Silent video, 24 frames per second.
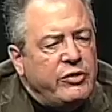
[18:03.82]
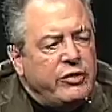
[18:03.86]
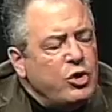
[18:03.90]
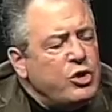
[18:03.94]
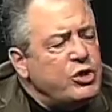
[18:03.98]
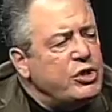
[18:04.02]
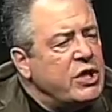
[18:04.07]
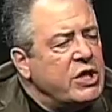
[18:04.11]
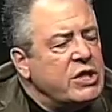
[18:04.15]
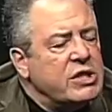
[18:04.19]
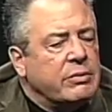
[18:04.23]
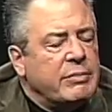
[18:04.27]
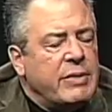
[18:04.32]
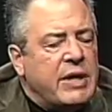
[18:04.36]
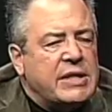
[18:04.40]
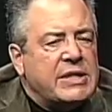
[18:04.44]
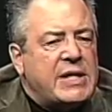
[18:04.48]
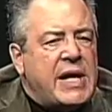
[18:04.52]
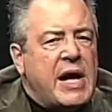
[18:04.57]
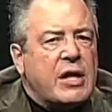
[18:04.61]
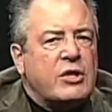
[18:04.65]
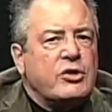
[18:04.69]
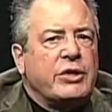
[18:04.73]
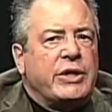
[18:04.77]
fusionism is
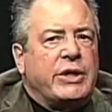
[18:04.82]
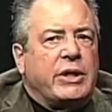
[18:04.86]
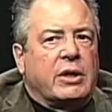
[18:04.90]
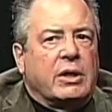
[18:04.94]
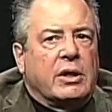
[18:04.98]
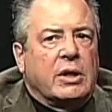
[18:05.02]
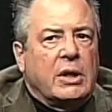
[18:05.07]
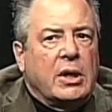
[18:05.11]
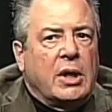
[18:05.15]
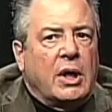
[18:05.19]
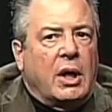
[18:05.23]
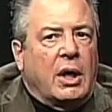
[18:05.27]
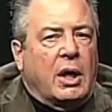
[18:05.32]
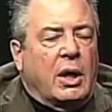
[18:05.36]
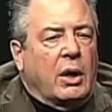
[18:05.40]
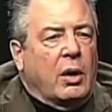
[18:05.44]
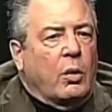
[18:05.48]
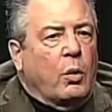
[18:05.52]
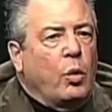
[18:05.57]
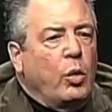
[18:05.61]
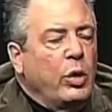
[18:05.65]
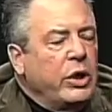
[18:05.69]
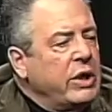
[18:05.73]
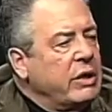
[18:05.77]
actually a, a
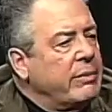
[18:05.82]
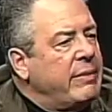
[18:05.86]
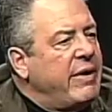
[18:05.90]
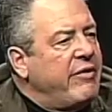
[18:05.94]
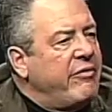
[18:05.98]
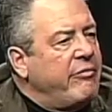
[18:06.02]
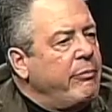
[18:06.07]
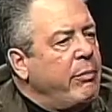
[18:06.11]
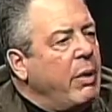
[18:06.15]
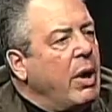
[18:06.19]
William F.